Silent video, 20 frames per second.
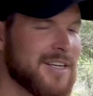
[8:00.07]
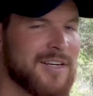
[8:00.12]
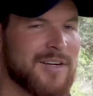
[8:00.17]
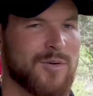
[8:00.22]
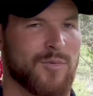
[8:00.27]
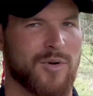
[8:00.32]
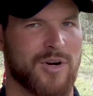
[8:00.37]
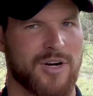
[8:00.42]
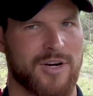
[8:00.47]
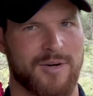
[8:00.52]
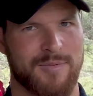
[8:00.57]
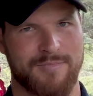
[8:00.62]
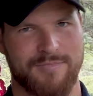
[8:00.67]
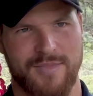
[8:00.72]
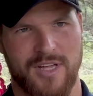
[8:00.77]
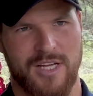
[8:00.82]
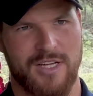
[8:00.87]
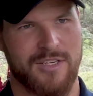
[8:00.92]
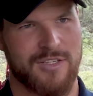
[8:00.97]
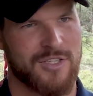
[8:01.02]
where
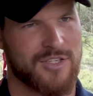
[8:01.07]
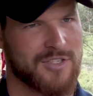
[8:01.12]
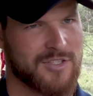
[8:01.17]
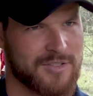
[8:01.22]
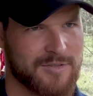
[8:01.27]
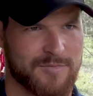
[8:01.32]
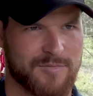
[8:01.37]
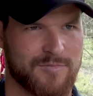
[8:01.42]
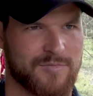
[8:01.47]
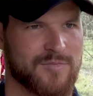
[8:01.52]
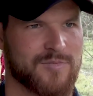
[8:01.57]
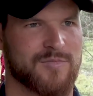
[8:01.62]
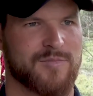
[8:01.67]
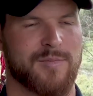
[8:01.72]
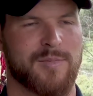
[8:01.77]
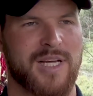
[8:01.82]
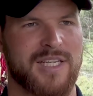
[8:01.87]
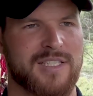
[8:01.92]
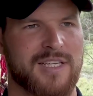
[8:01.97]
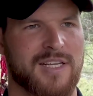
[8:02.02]
just
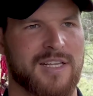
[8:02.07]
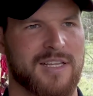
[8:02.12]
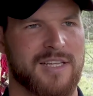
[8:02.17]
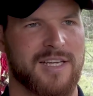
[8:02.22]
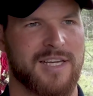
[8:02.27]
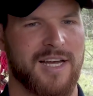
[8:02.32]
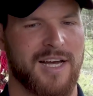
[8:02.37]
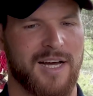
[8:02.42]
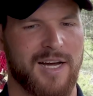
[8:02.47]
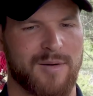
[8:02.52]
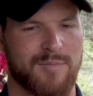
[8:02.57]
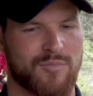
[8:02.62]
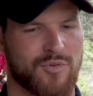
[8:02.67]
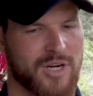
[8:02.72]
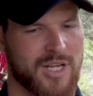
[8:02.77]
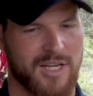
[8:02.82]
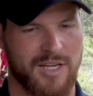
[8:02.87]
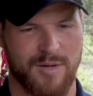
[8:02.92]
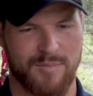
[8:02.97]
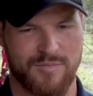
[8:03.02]
basically
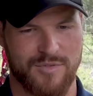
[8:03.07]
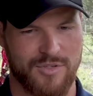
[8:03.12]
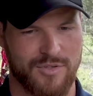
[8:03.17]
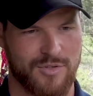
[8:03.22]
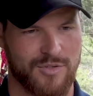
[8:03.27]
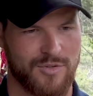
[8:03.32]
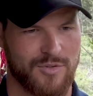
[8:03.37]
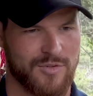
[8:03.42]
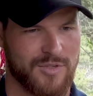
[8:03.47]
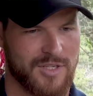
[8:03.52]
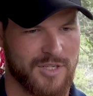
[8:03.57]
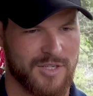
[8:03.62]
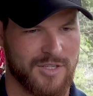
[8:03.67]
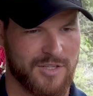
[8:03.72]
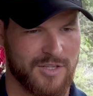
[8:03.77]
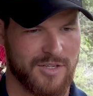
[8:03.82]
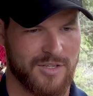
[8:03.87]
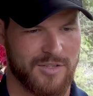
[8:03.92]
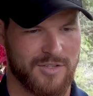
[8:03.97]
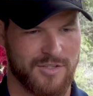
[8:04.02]
bringing up to
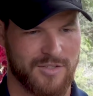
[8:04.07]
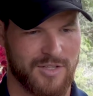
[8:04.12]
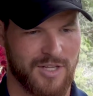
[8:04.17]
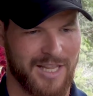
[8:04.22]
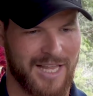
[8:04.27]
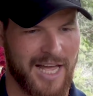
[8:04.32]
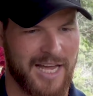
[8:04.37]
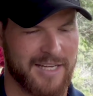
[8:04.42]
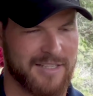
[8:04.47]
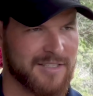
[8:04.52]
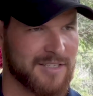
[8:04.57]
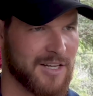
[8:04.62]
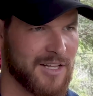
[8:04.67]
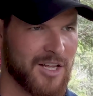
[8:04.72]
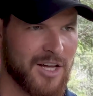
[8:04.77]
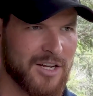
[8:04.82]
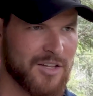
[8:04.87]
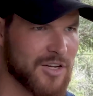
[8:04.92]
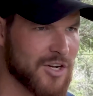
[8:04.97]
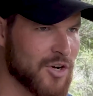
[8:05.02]
the light a
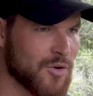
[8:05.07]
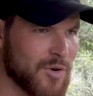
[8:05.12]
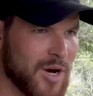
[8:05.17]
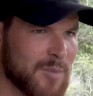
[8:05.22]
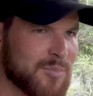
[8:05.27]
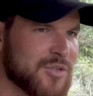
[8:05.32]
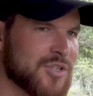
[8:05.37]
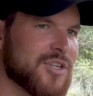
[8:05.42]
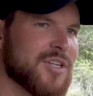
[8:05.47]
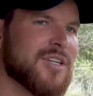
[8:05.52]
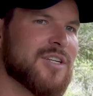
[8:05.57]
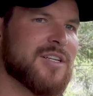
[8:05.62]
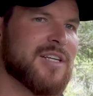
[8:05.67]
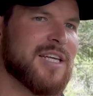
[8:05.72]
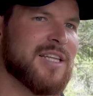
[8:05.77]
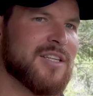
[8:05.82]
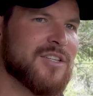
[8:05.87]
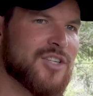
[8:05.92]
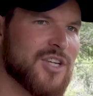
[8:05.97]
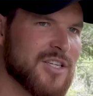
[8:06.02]
lot of the corruption
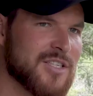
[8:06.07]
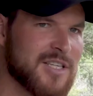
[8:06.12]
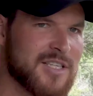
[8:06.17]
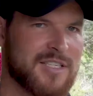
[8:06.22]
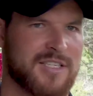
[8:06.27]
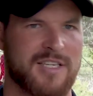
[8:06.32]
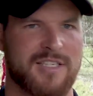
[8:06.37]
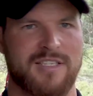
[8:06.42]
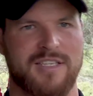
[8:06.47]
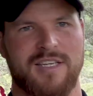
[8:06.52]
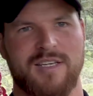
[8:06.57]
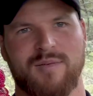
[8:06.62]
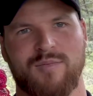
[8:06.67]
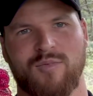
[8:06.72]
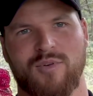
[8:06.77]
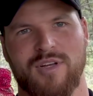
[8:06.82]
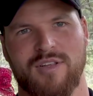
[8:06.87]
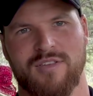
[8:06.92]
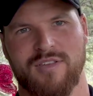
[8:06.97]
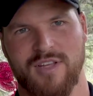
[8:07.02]
in the justice system
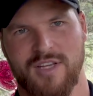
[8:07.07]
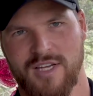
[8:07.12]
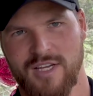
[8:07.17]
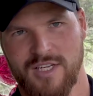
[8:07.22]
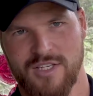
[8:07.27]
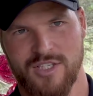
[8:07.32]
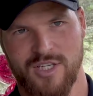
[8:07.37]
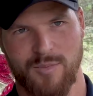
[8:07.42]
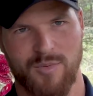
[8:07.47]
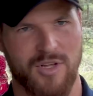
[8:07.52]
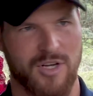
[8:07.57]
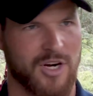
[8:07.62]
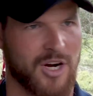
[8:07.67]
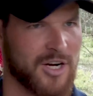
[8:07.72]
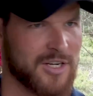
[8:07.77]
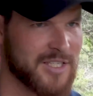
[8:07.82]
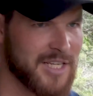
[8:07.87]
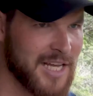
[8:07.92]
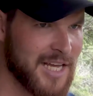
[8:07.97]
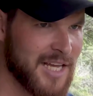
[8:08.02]
with some of the
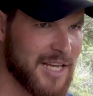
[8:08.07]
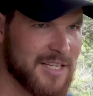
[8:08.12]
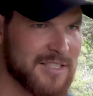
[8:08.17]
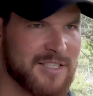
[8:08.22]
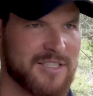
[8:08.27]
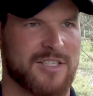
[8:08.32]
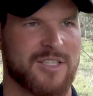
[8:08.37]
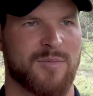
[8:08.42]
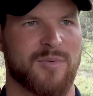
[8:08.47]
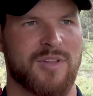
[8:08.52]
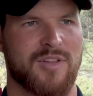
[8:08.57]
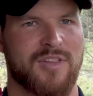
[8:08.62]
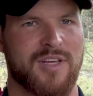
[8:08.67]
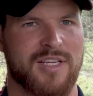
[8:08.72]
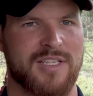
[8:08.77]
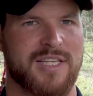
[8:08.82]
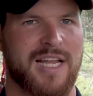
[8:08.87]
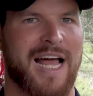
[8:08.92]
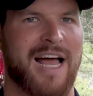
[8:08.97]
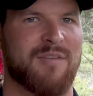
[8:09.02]
cartels and some of the
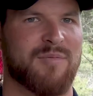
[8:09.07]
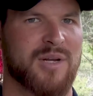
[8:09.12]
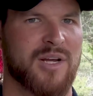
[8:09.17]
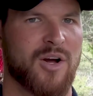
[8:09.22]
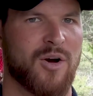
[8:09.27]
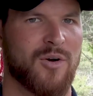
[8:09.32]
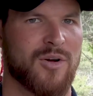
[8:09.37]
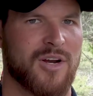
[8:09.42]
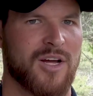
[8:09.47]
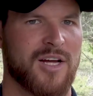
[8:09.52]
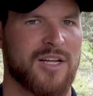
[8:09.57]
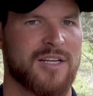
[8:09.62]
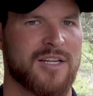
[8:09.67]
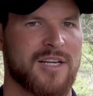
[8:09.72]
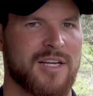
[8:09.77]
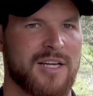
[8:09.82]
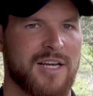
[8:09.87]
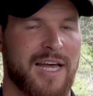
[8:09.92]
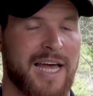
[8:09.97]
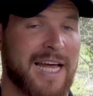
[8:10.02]
things that have been going on.
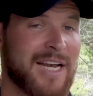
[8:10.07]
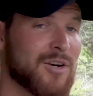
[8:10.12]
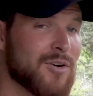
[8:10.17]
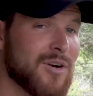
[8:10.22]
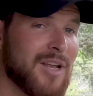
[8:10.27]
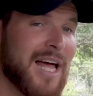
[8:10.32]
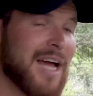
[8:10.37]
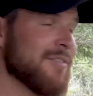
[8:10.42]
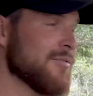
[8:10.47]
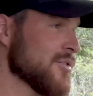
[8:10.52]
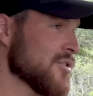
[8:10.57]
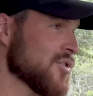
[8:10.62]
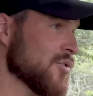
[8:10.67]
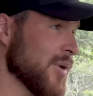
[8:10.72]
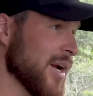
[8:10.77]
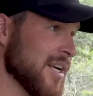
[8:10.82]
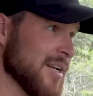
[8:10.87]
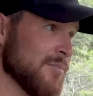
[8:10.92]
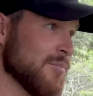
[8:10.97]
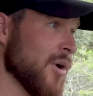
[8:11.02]
And her life was
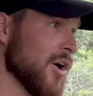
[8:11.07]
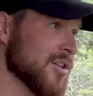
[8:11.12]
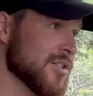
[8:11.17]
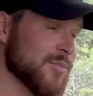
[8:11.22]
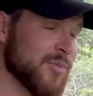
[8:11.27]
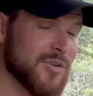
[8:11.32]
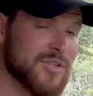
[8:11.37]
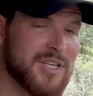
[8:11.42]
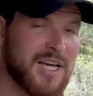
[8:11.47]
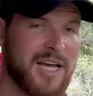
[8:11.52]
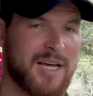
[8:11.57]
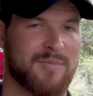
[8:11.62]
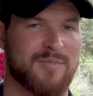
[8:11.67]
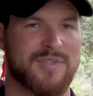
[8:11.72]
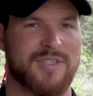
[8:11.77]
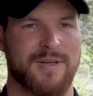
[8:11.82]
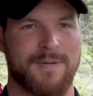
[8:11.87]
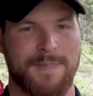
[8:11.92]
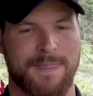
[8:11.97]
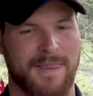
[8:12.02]
threatened multiple
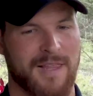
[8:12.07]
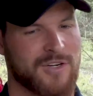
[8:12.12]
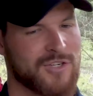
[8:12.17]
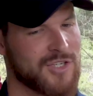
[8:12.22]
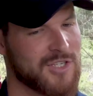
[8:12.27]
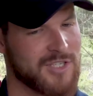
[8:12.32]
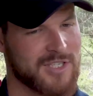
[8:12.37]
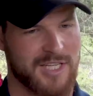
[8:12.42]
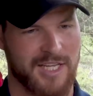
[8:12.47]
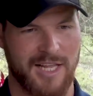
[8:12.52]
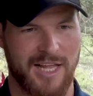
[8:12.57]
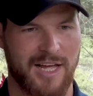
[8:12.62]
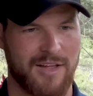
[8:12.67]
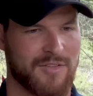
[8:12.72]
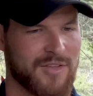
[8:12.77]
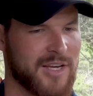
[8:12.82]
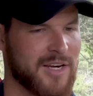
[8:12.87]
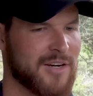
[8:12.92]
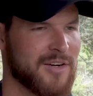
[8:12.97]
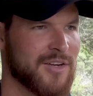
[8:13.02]
times. She's still out
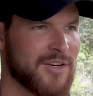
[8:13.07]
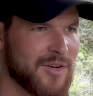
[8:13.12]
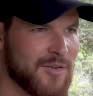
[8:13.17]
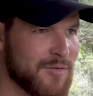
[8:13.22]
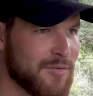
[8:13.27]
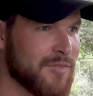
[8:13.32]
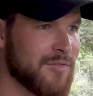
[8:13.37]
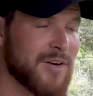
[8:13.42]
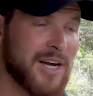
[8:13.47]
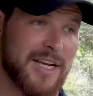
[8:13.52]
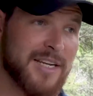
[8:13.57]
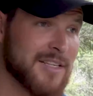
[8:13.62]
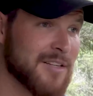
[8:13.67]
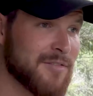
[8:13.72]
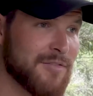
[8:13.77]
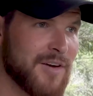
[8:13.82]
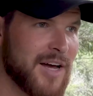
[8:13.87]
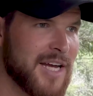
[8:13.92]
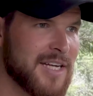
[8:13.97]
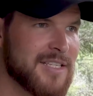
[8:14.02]
there, fighting the
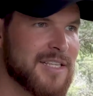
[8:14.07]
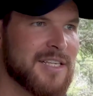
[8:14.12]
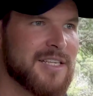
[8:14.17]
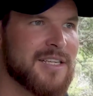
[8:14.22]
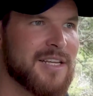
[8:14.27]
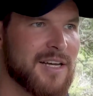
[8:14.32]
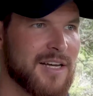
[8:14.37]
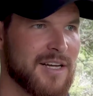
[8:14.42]
fight, and